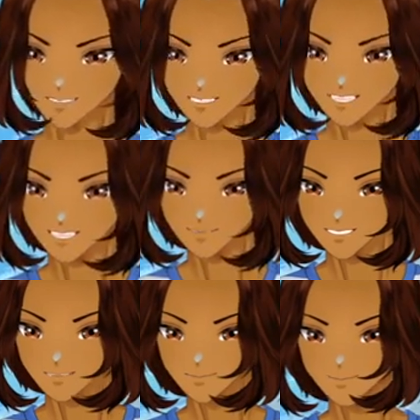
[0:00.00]
Is that
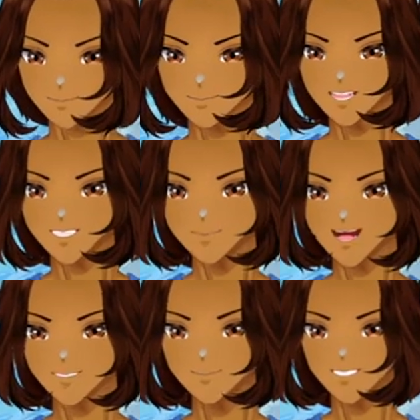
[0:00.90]
a Jin
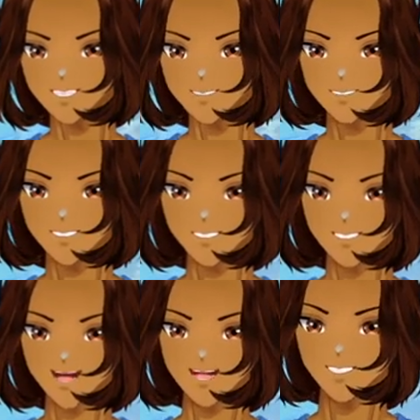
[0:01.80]
question mark or Jin hook?
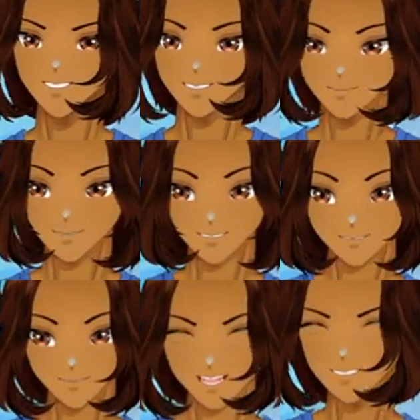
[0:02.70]
It's a Jin
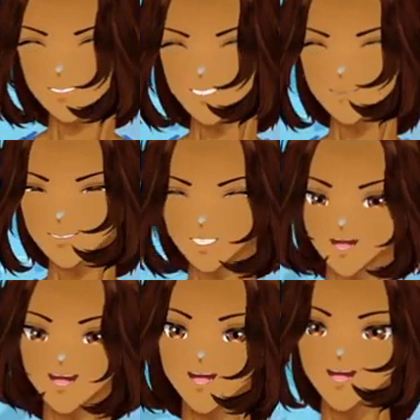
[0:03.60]
hook, maybe. It's a good.
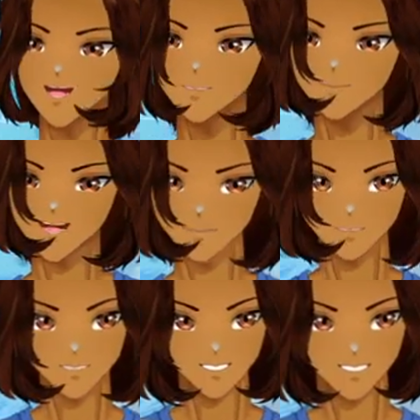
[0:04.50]
I'm a
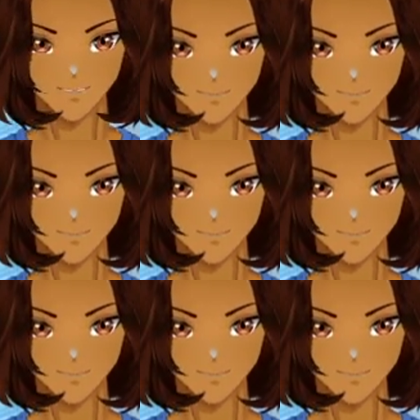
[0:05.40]
millennial.